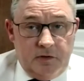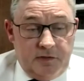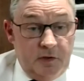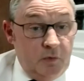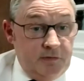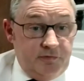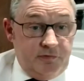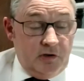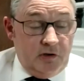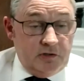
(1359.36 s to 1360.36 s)
think we've
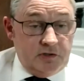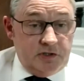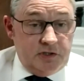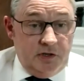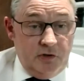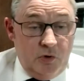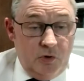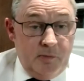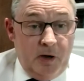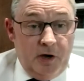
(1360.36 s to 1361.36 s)
got another
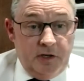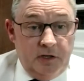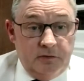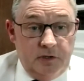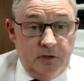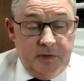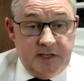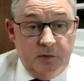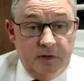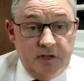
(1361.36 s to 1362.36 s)
work partner who will be
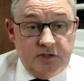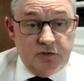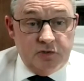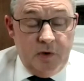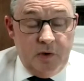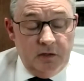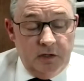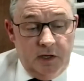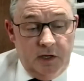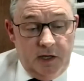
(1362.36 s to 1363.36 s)
attending with us as well.